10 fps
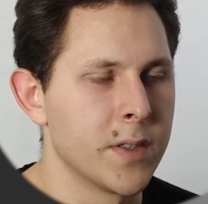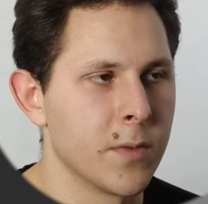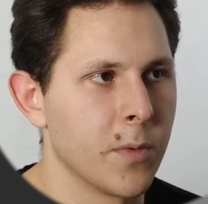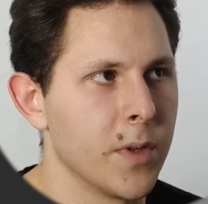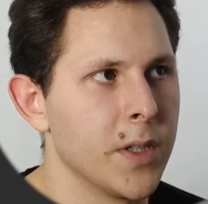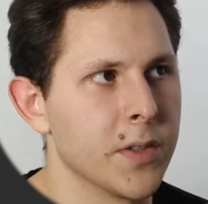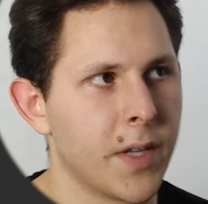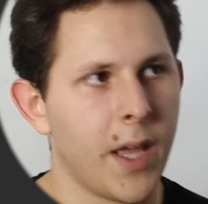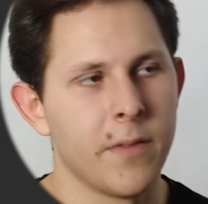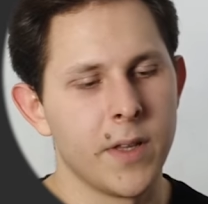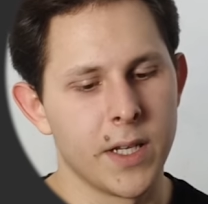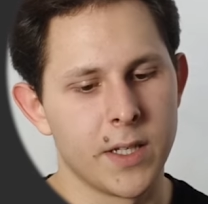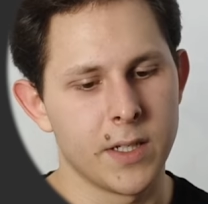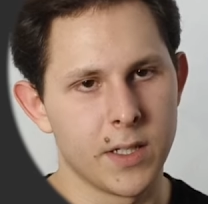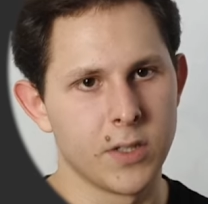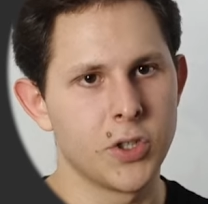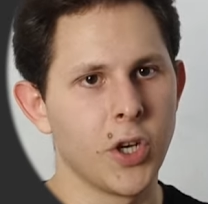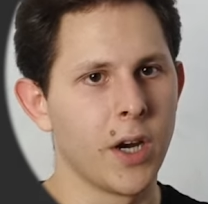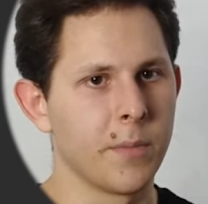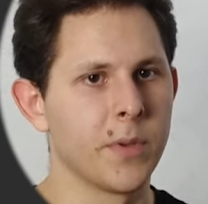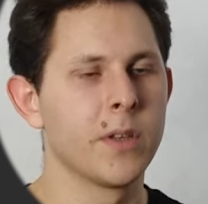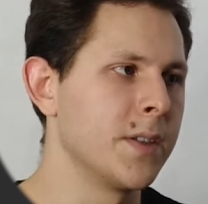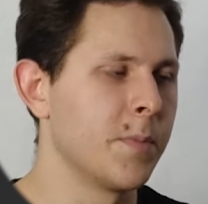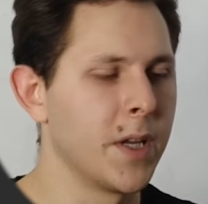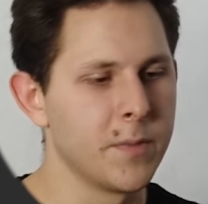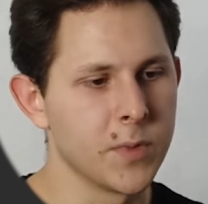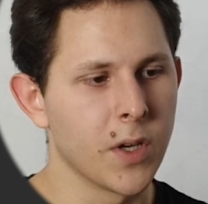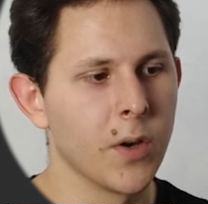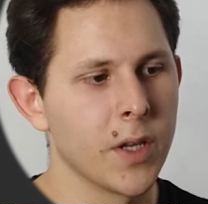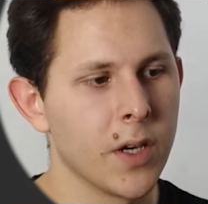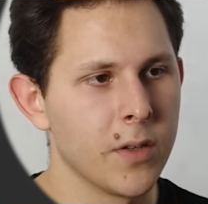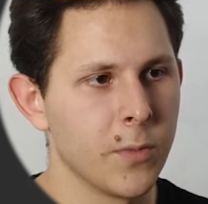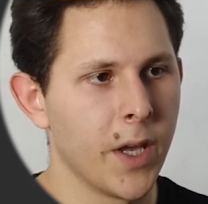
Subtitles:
So we don't have like a sharp displacement going on.